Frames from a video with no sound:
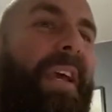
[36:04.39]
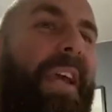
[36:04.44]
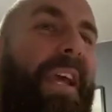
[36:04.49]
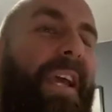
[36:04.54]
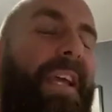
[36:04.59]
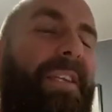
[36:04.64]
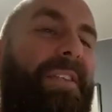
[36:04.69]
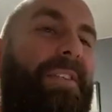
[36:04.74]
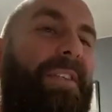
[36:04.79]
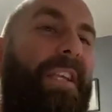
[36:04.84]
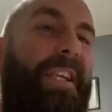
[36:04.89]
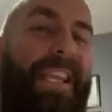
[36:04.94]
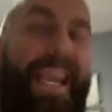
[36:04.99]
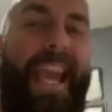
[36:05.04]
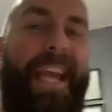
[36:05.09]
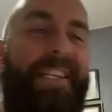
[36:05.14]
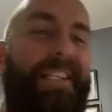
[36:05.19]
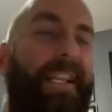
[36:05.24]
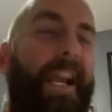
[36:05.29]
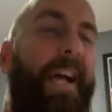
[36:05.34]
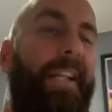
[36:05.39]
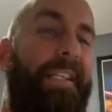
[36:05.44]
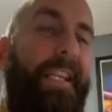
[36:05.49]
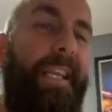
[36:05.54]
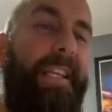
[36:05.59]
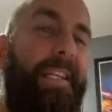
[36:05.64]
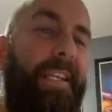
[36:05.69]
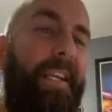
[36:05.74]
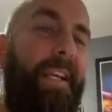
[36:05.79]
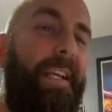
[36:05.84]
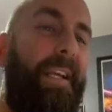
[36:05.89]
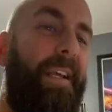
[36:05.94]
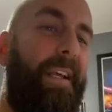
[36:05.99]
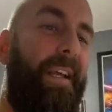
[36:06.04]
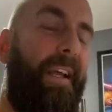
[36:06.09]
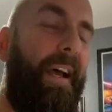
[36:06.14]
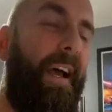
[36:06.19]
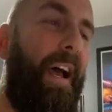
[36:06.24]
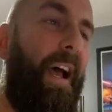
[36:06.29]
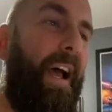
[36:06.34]
It's yeah, it's gutted
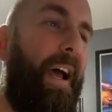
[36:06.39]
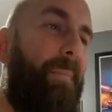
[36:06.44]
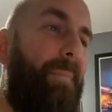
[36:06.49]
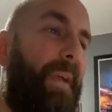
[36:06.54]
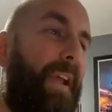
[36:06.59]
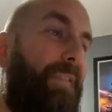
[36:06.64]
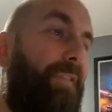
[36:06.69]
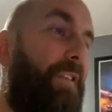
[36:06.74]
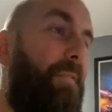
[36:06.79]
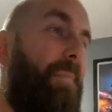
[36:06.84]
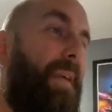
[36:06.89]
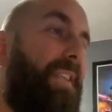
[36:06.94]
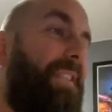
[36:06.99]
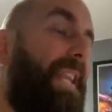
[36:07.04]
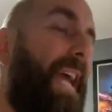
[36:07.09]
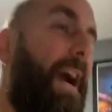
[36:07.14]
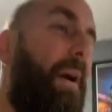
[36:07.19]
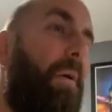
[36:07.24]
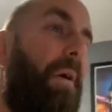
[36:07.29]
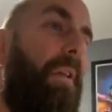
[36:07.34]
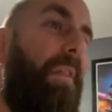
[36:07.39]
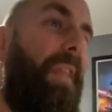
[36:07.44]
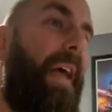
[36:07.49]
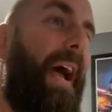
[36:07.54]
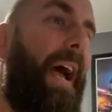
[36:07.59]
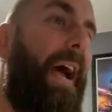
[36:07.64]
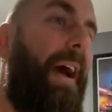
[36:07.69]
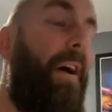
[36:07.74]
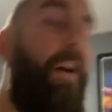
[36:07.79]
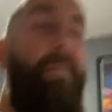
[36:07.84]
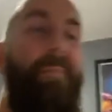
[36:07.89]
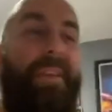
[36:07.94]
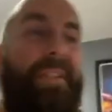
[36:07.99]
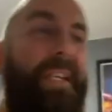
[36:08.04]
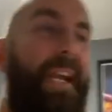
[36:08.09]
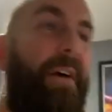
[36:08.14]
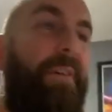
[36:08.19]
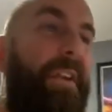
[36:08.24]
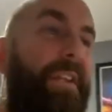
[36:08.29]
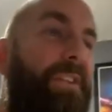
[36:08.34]
um, if you missed out on that, I
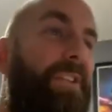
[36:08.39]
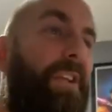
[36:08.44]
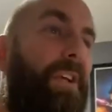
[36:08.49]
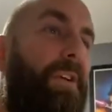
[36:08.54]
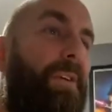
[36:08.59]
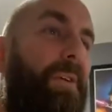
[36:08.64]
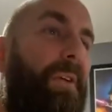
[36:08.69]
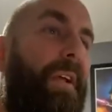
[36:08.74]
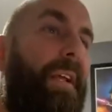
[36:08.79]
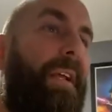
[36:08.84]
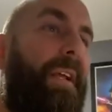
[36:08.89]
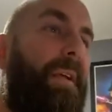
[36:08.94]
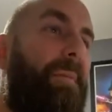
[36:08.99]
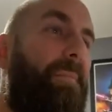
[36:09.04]
missed out on it too.